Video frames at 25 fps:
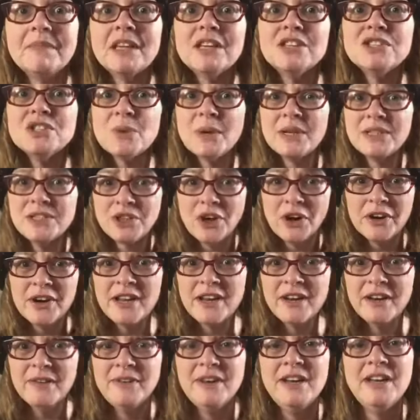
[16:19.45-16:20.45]
So I
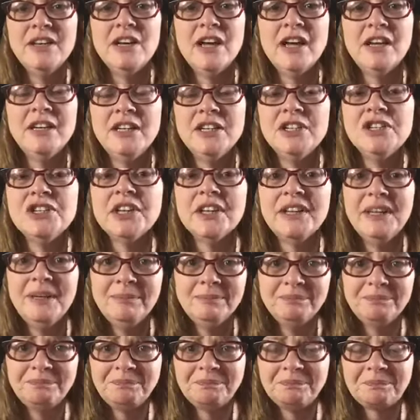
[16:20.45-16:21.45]
started initially,
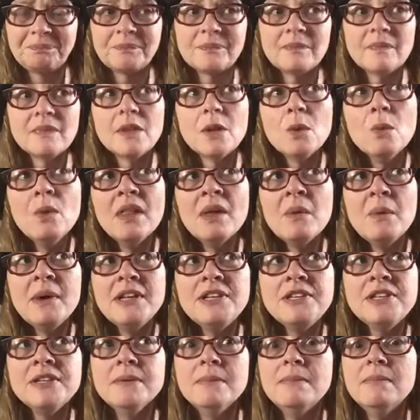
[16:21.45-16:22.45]
well, I
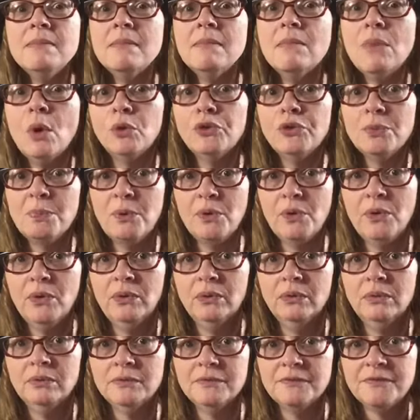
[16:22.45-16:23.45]
went to
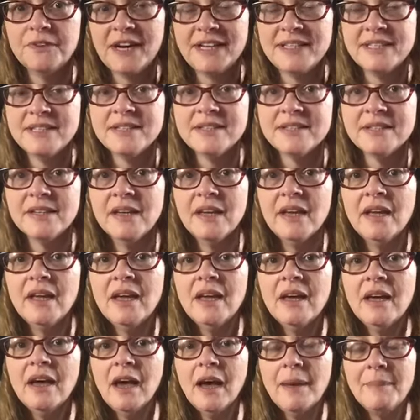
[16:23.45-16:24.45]
multiple friends.
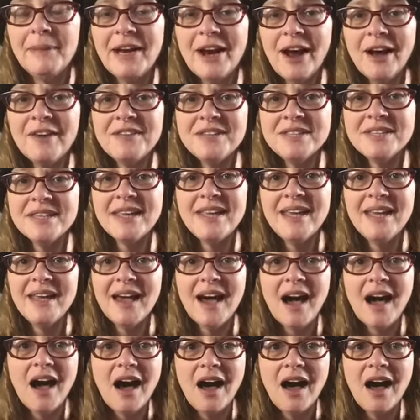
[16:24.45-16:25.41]
I mean, obviously,